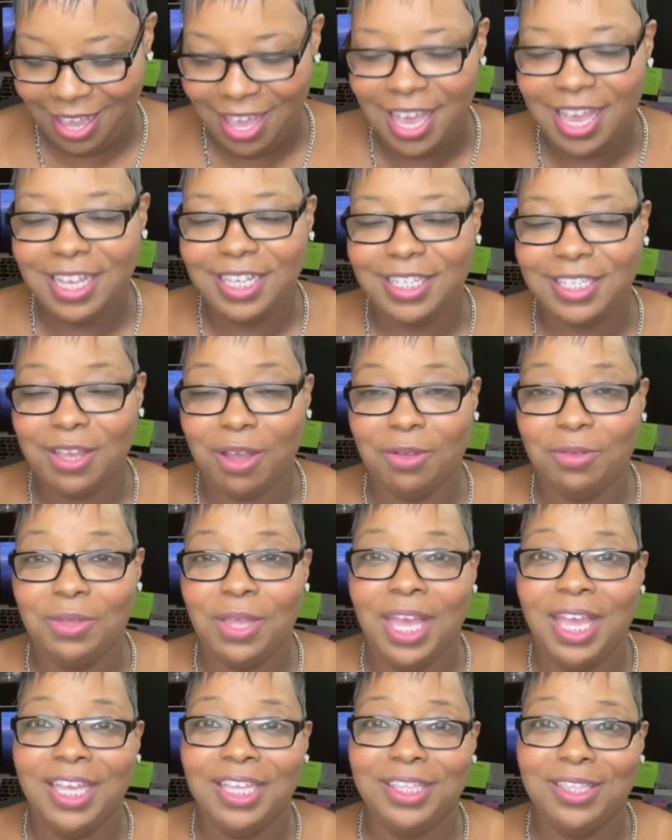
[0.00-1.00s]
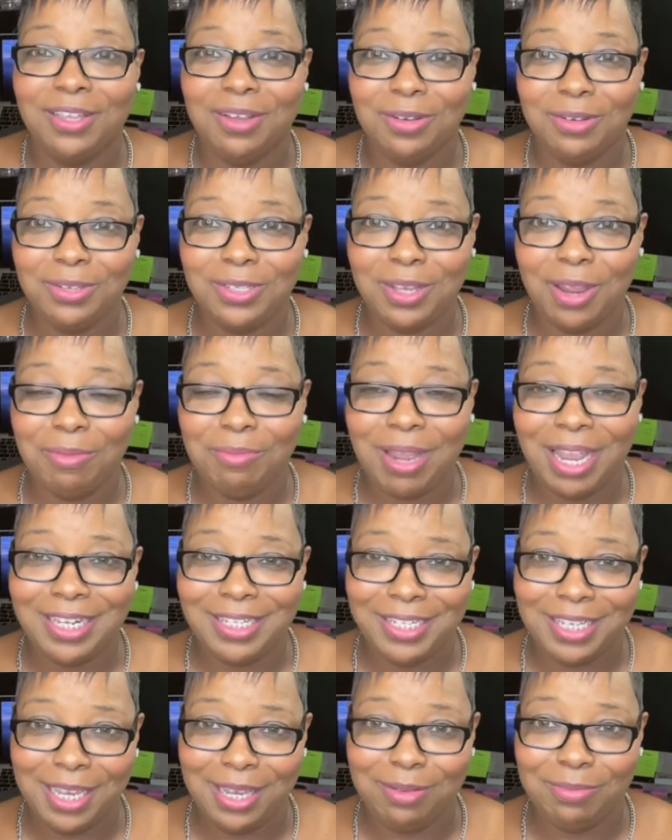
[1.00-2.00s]
So those are my
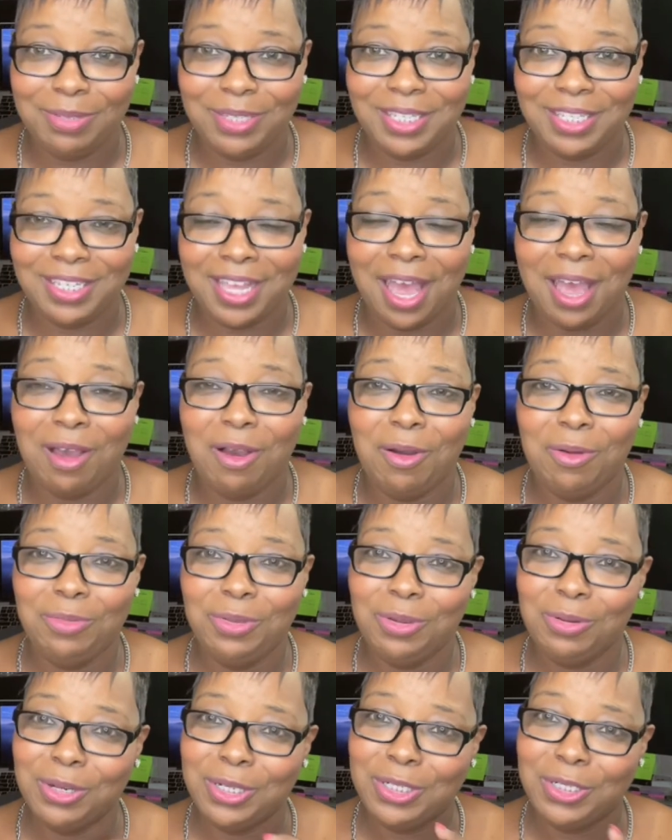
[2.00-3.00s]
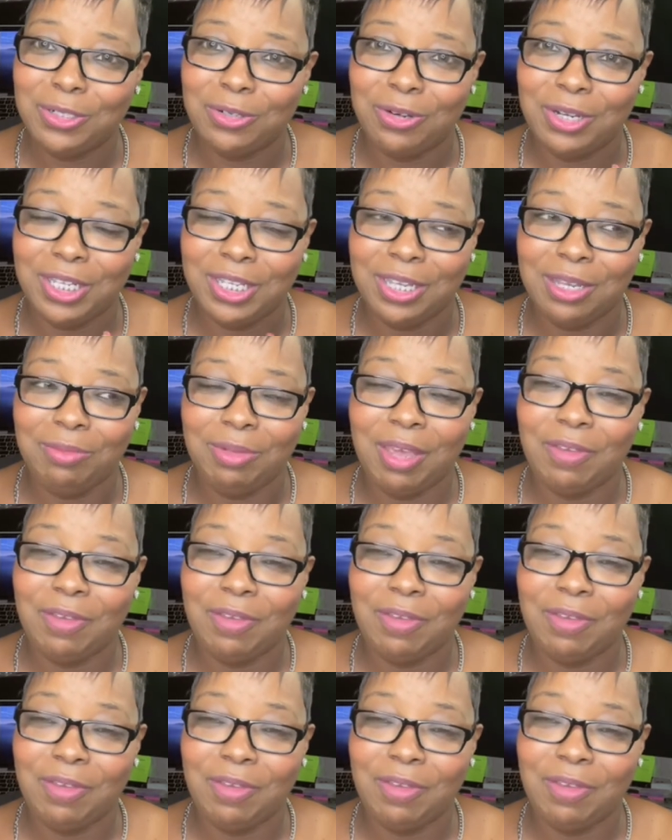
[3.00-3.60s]
tips. I hope you enjoyed them.